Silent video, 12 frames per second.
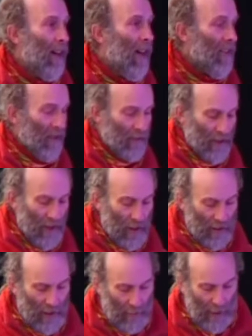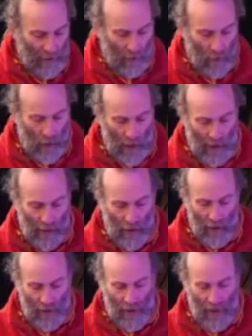As a result, he spent quite a
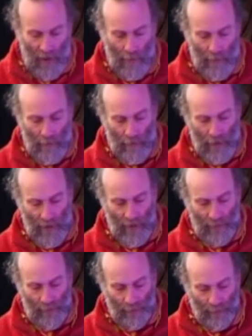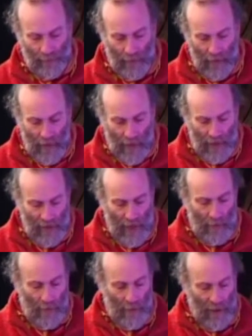lot of time in prison. His
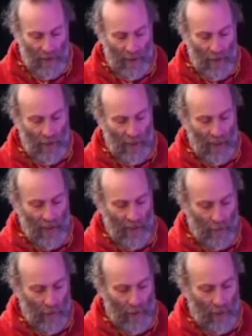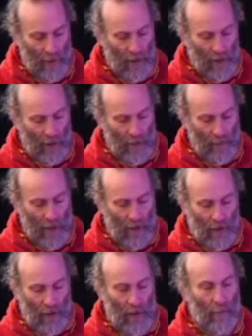name has been associated with the original
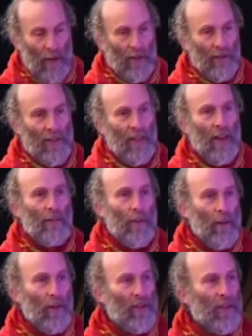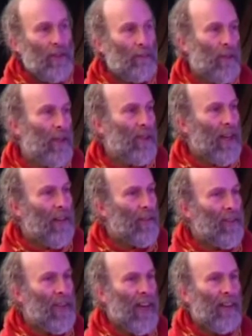invention of the microscope, the pontoon bridge and
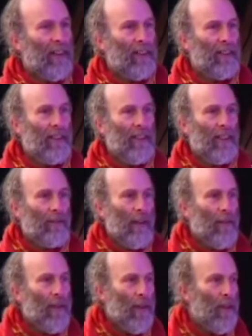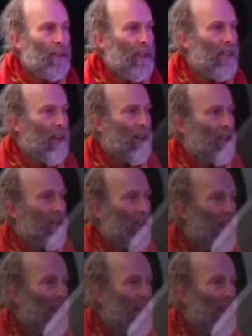the tank around 1300